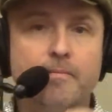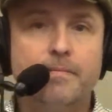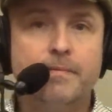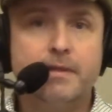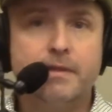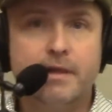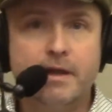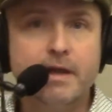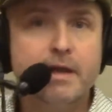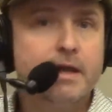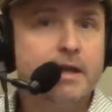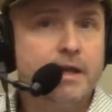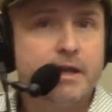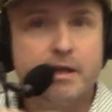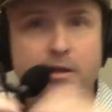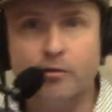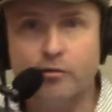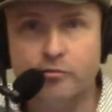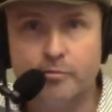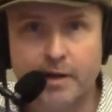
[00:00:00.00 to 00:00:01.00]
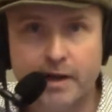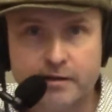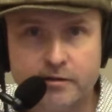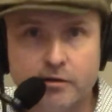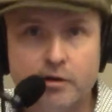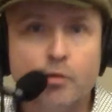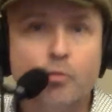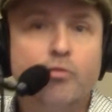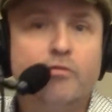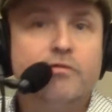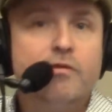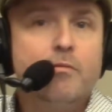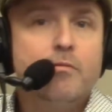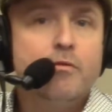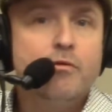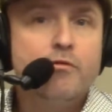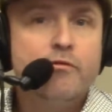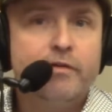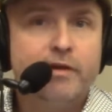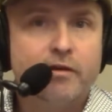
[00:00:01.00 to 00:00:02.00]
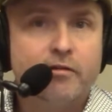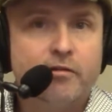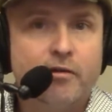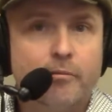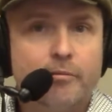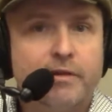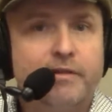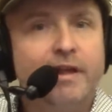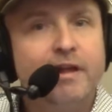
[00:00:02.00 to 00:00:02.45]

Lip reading: thing and it kills bacteria. We're removing something.